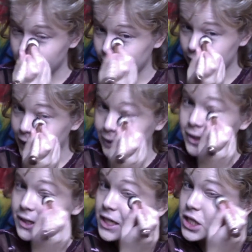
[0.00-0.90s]
already had
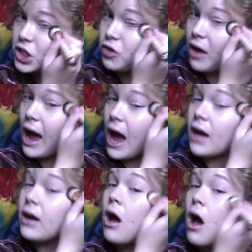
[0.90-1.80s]
their diss track.
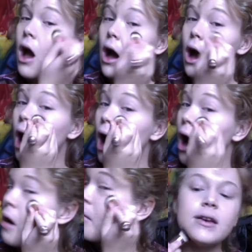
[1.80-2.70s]

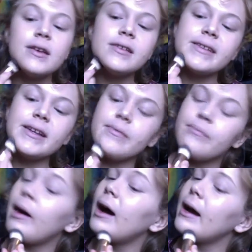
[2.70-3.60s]
See,
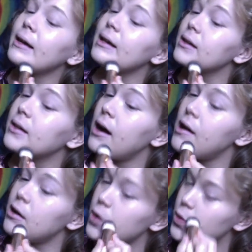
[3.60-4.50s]
my
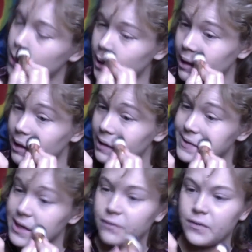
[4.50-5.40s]
entire thing is,
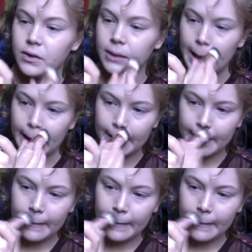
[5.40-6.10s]
I feel like,